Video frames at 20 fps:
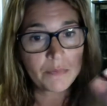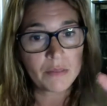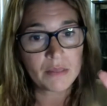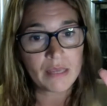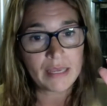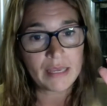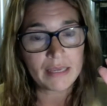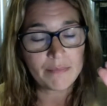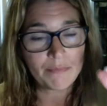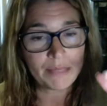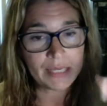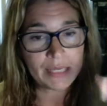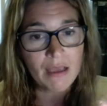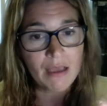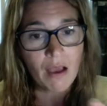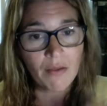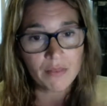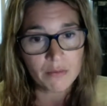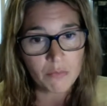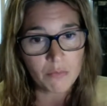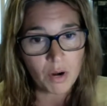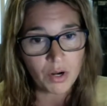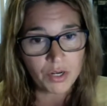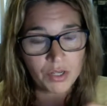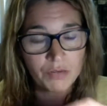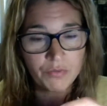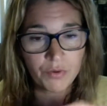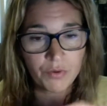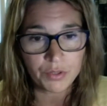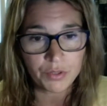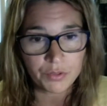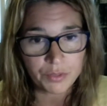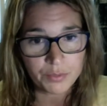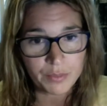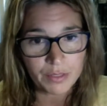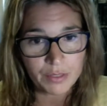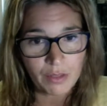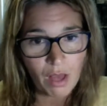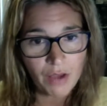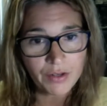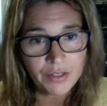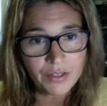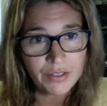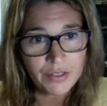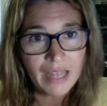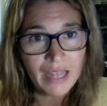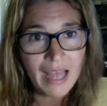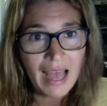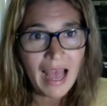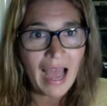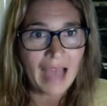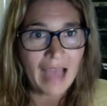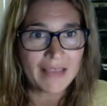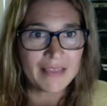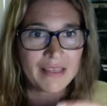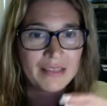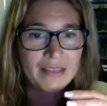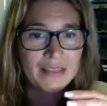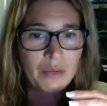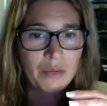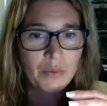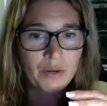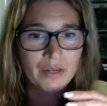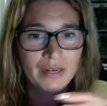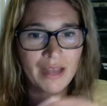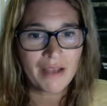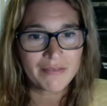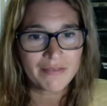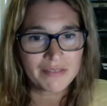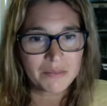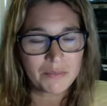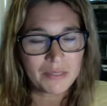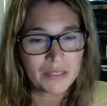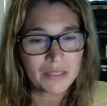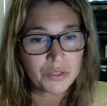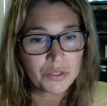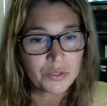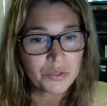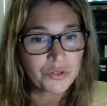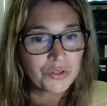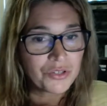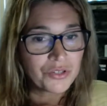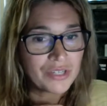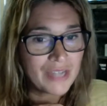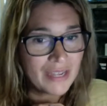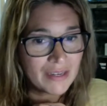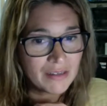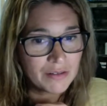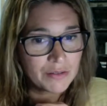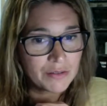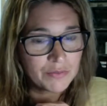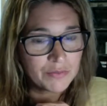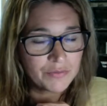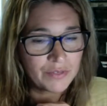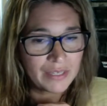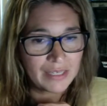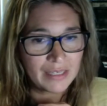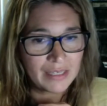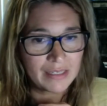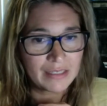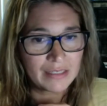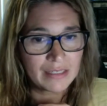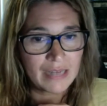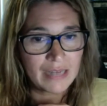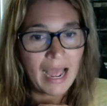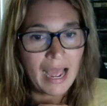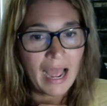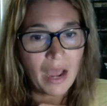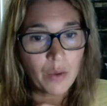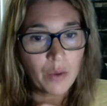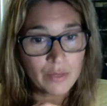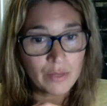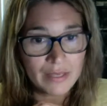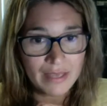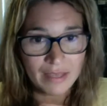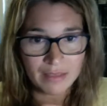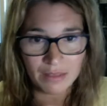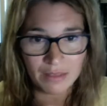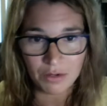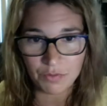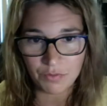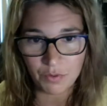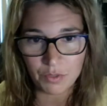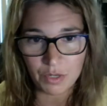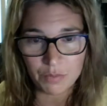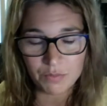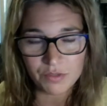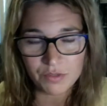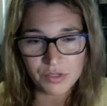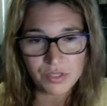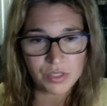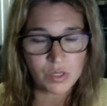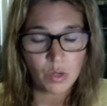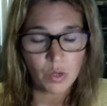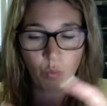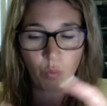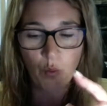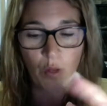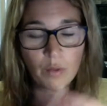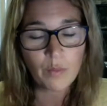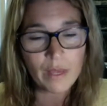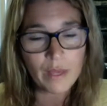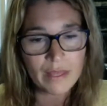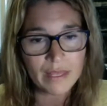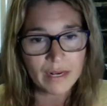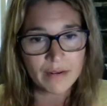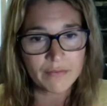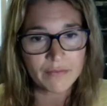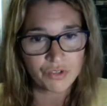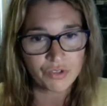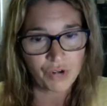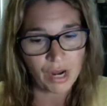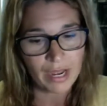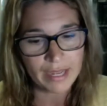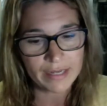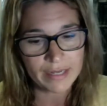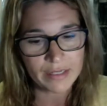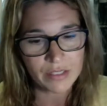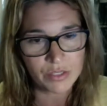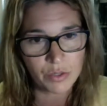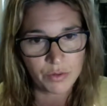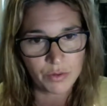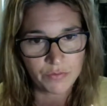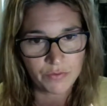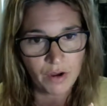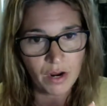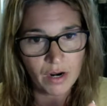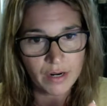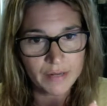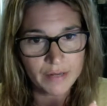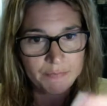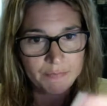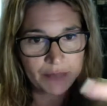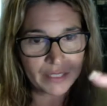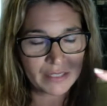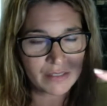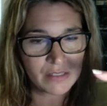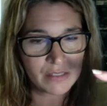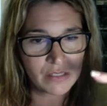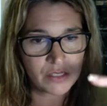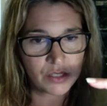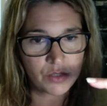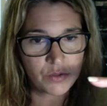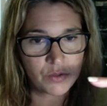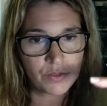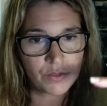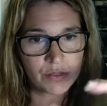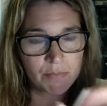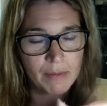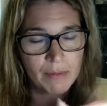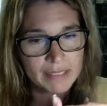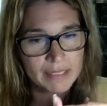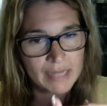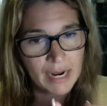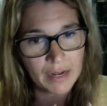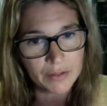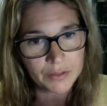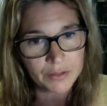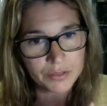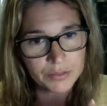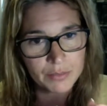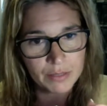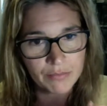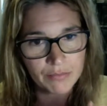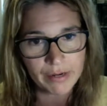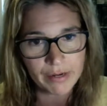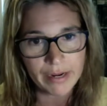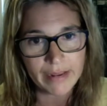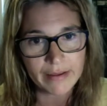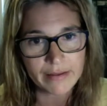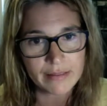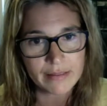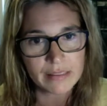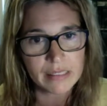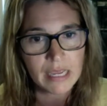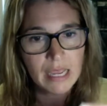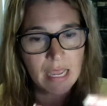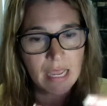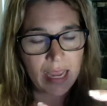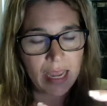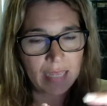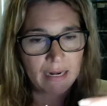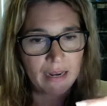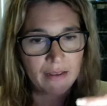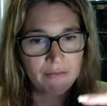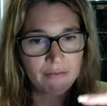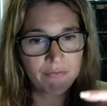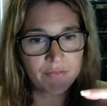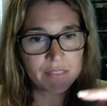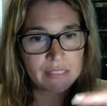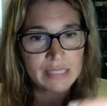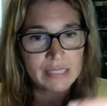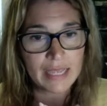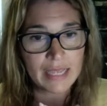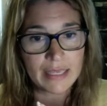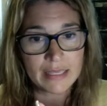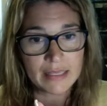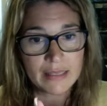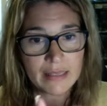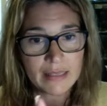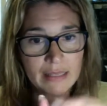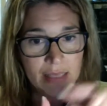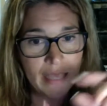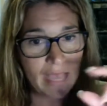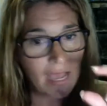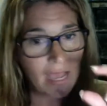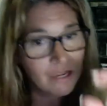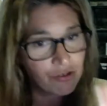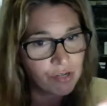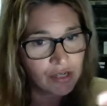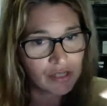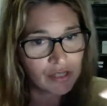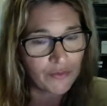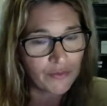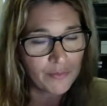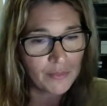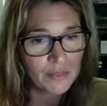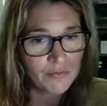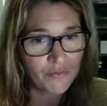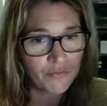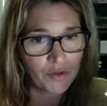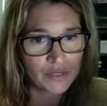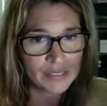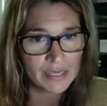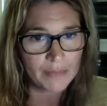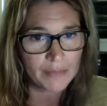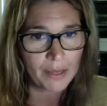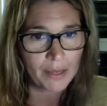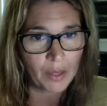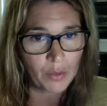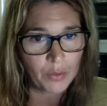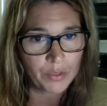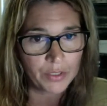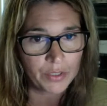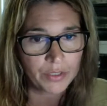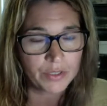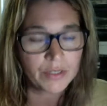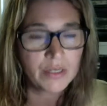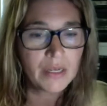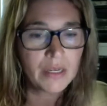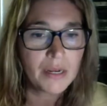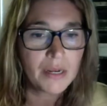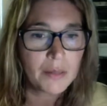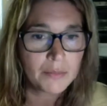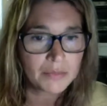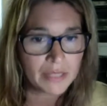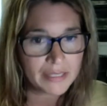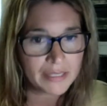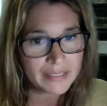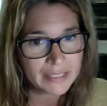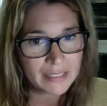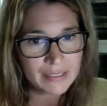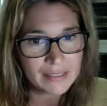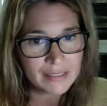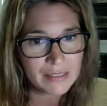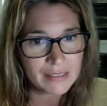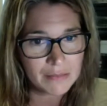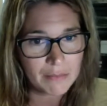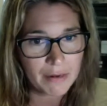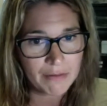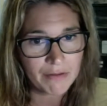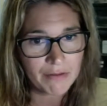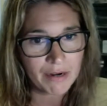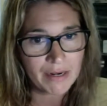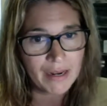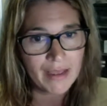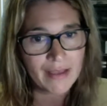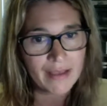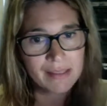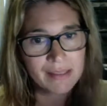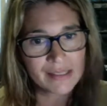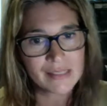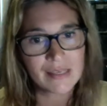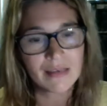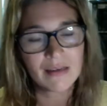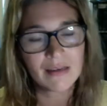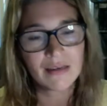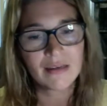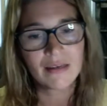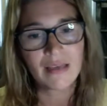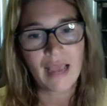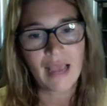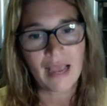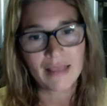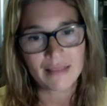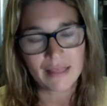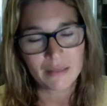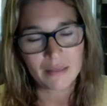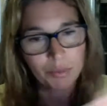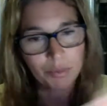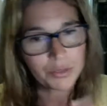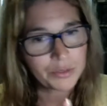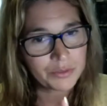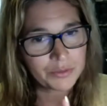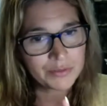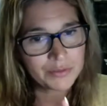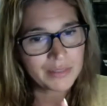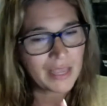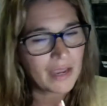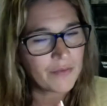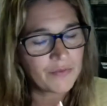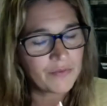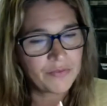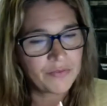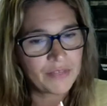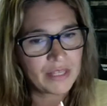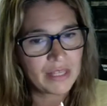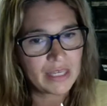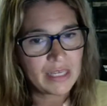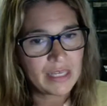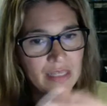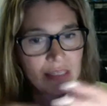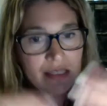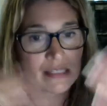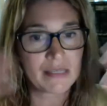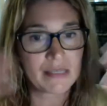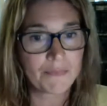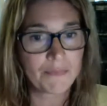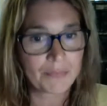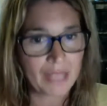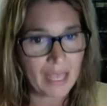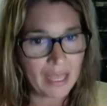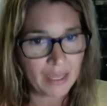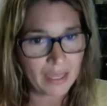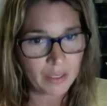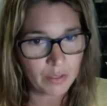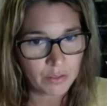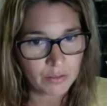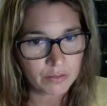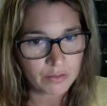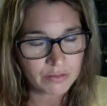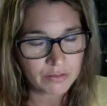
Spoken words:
be on the market for a little bit longer. I think that we're going to have to be a little creative in how we get their phone numbers. So one way that I've tried so far is to use my dialer, my Red X, and I've taken the address from the for sale by owner, plugs it into my Red X, and then pulled like 50 leads and